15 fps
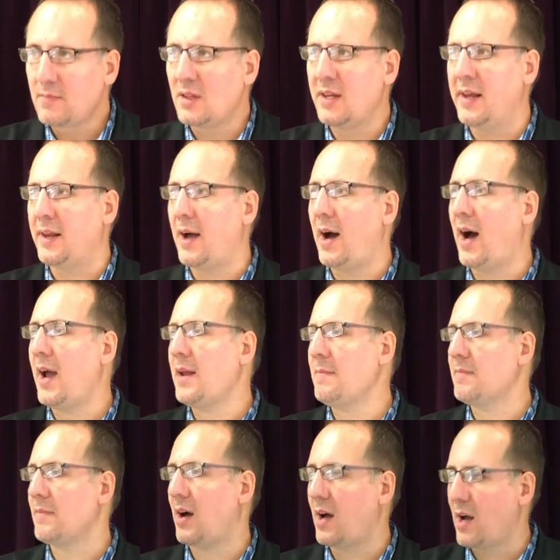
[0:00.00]
And
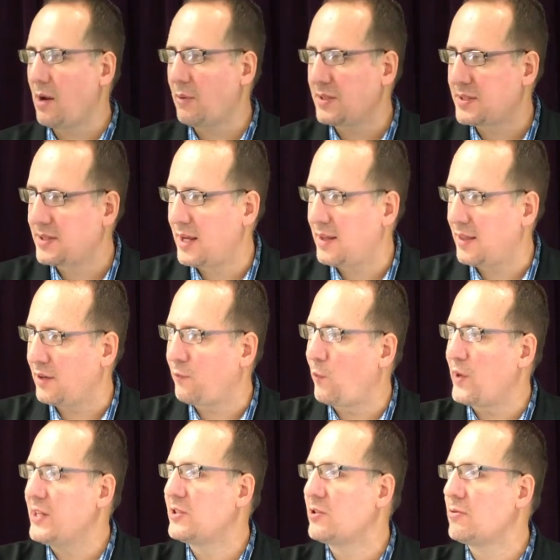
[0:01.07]
I would say that if
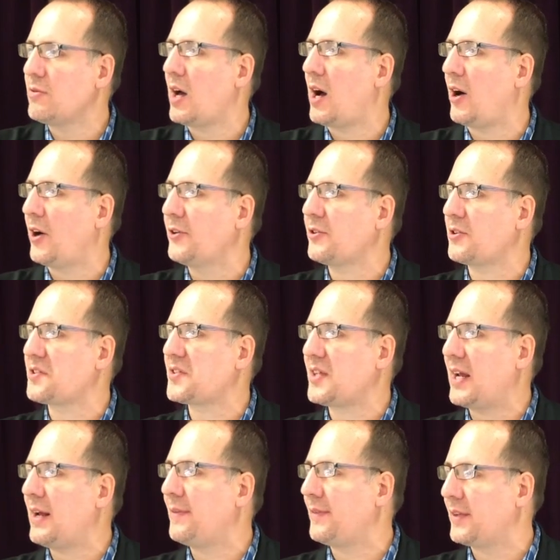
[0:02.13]
we do not
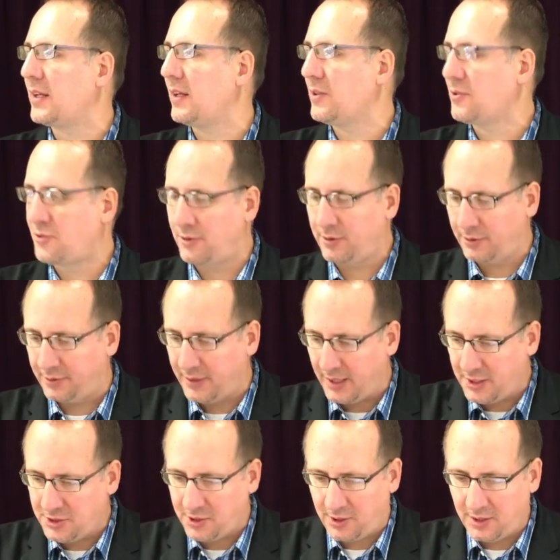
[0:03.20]
understand the integral
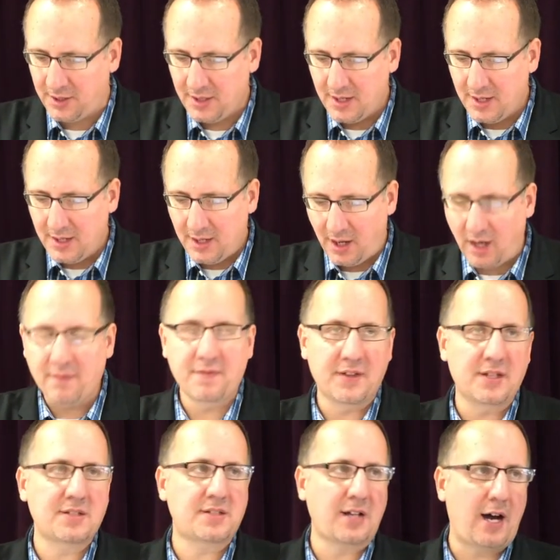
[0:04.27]
nature of
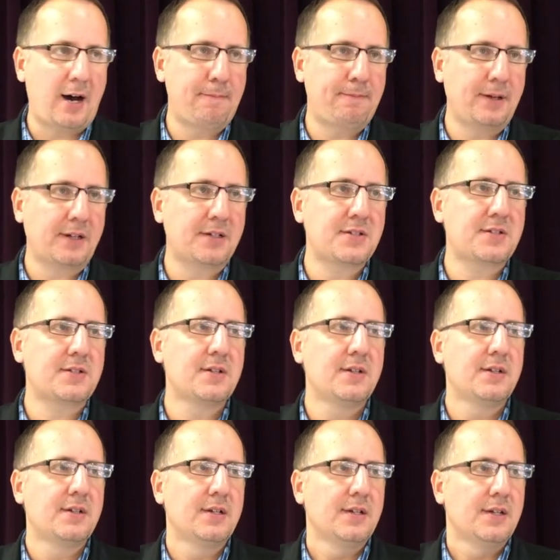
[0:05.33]
these topics
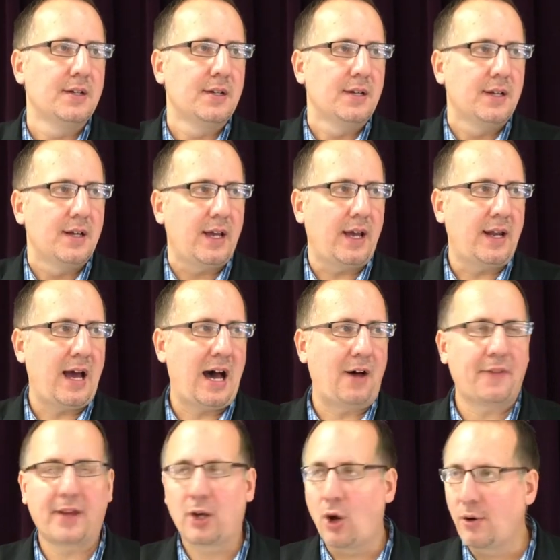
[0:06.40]
and how
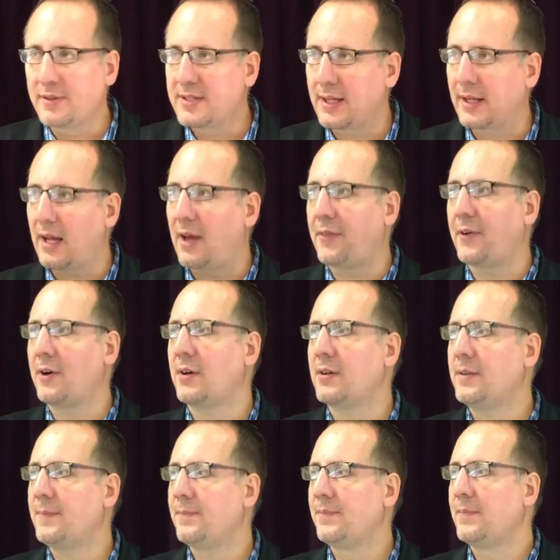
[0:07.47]
they go together,
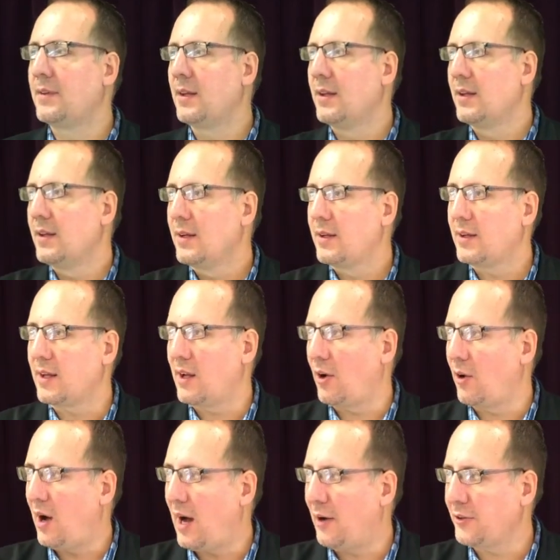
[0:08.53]
you
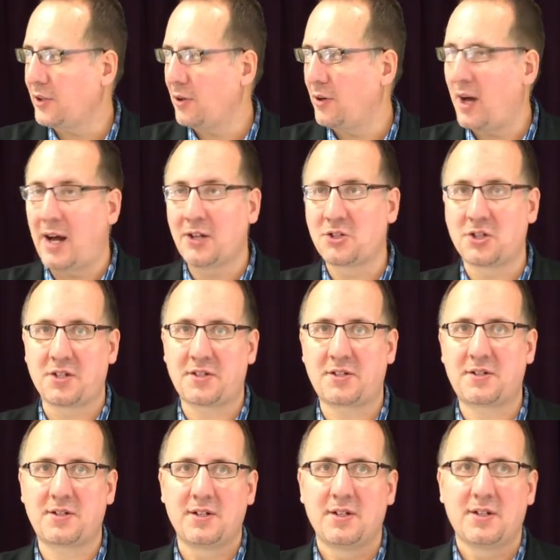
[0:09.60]
know, how you're not
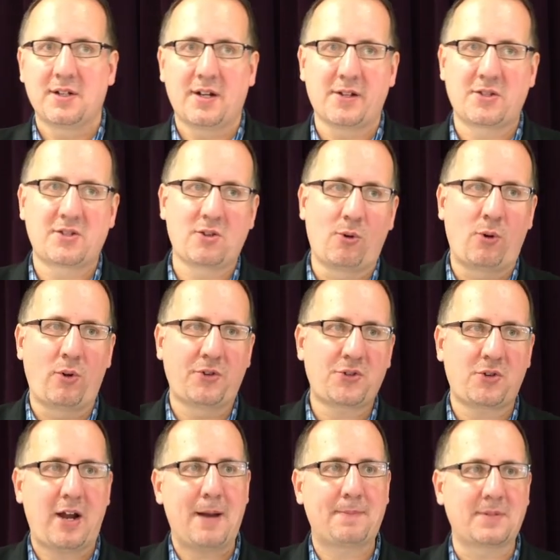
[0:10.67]
just a soul
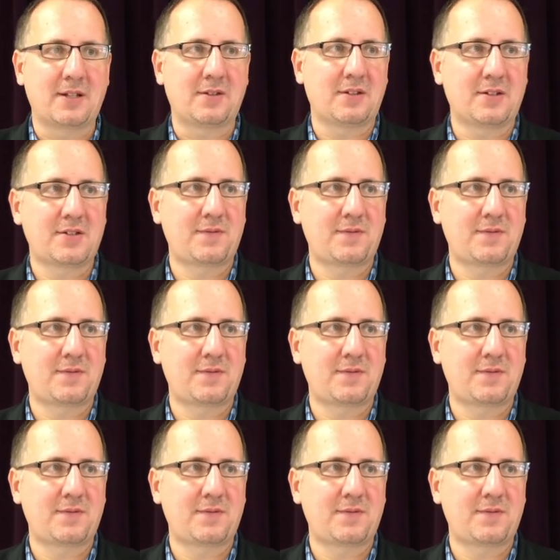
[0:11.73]
trapped in this